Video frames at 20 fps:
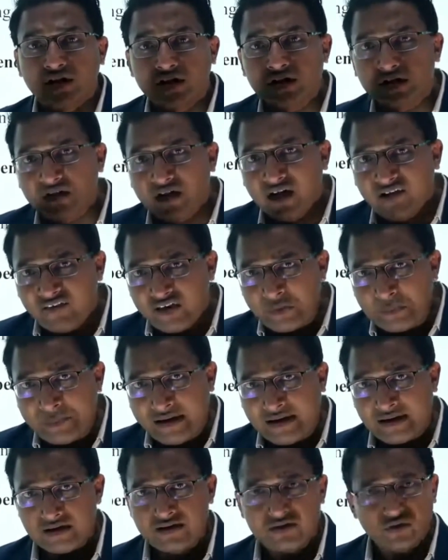the
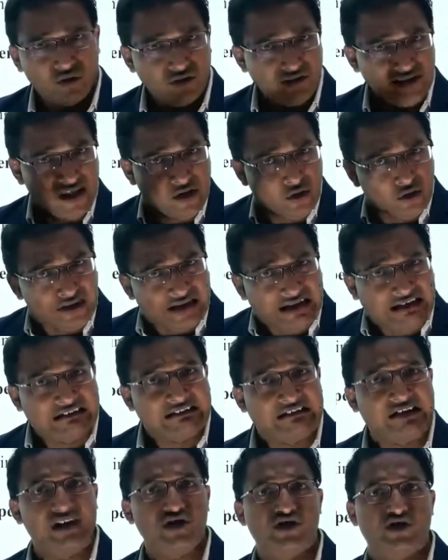government. So they are not
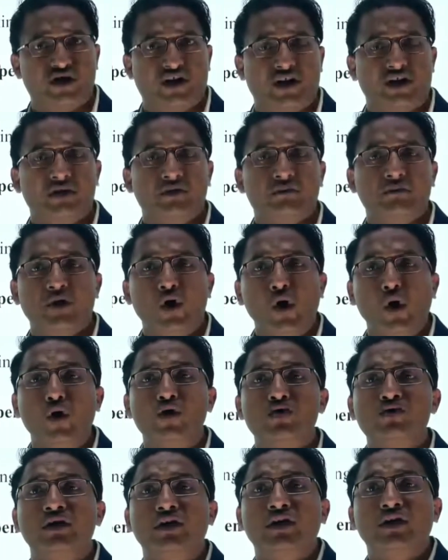interested
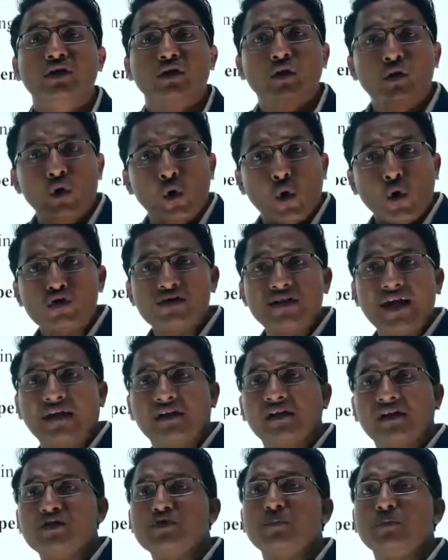because those
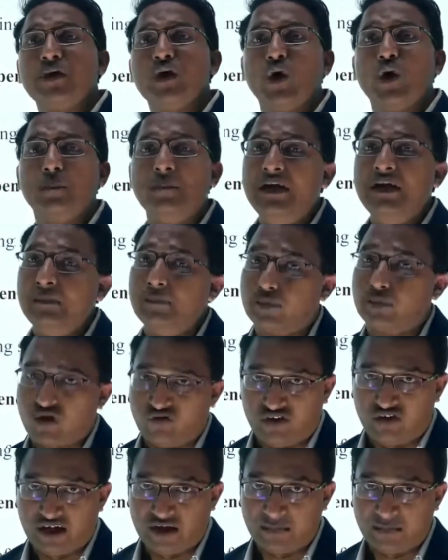sectors may not be
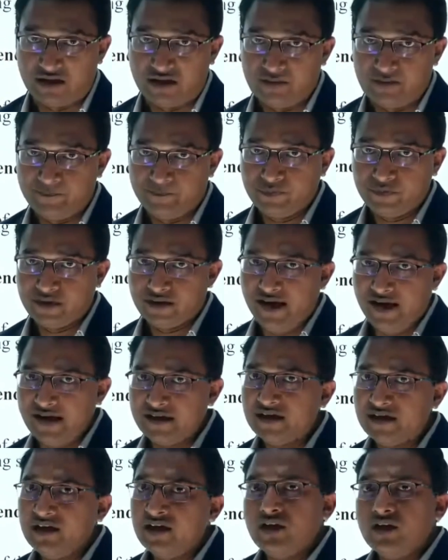profitable,
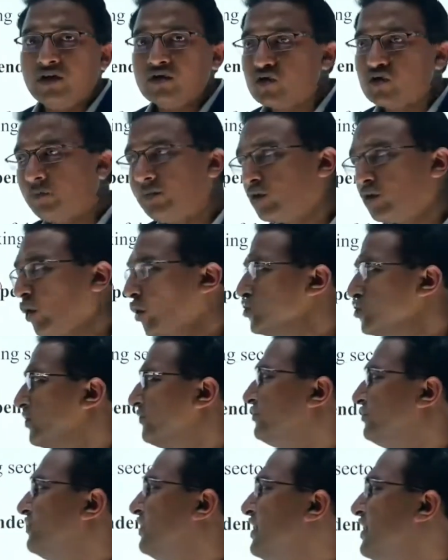right? So because
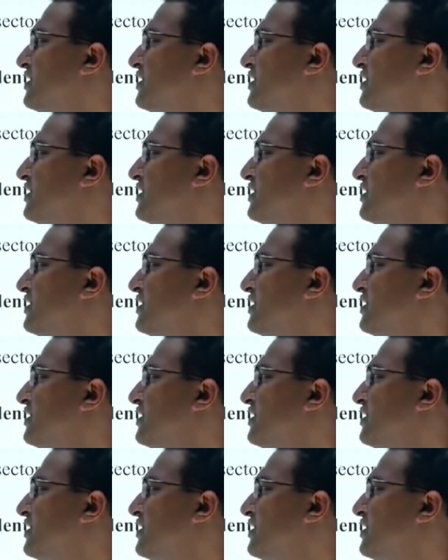of